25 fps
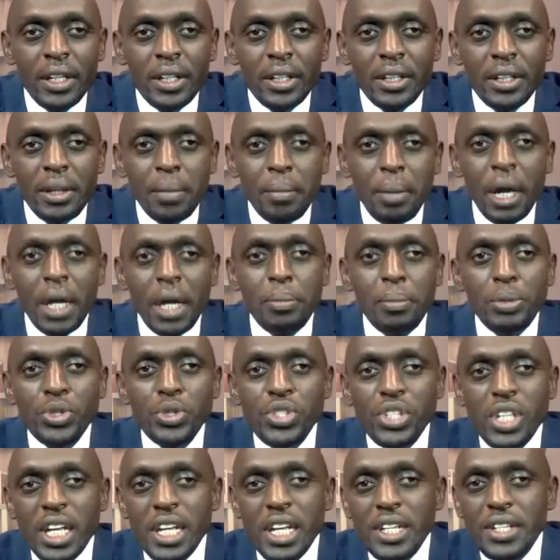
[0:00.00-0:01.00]
The Bible
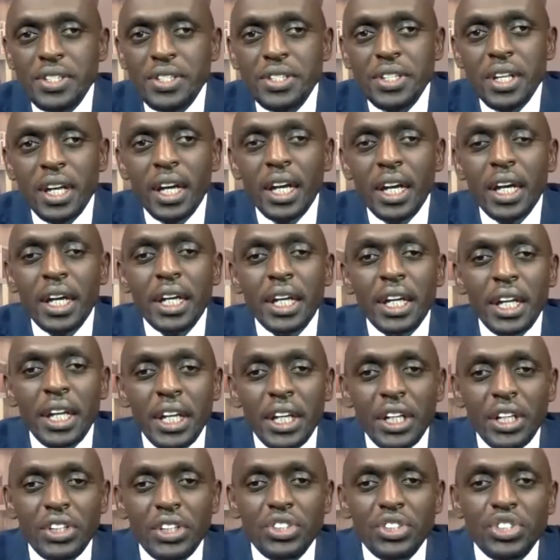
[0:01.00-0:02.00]
says
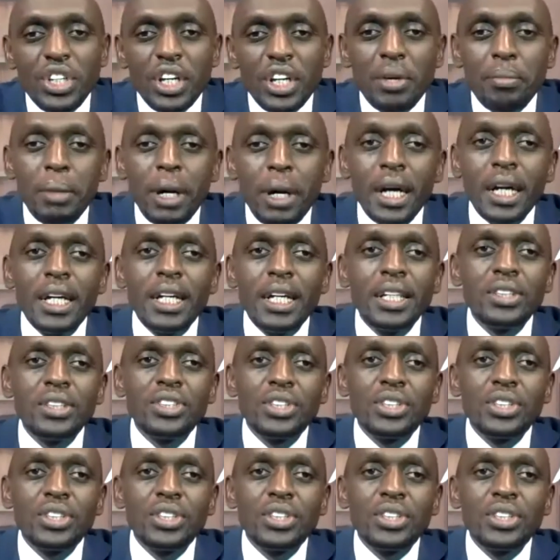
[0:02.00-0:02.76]
in Jeremiah,